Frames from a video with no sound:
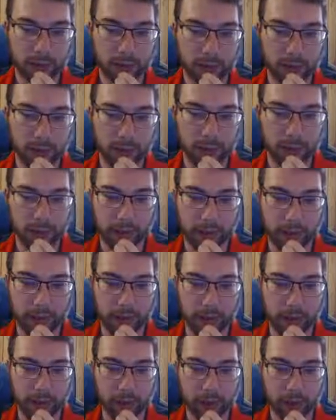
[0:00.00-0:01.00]
Yeah, I
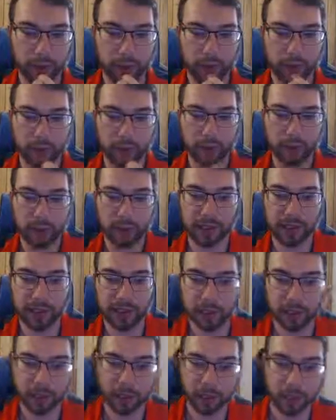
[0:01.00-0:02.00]
think we'll do the... Send the
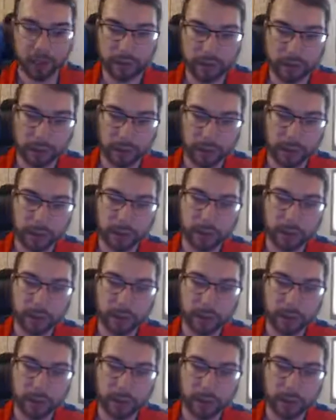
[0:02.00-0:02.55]
fortress away.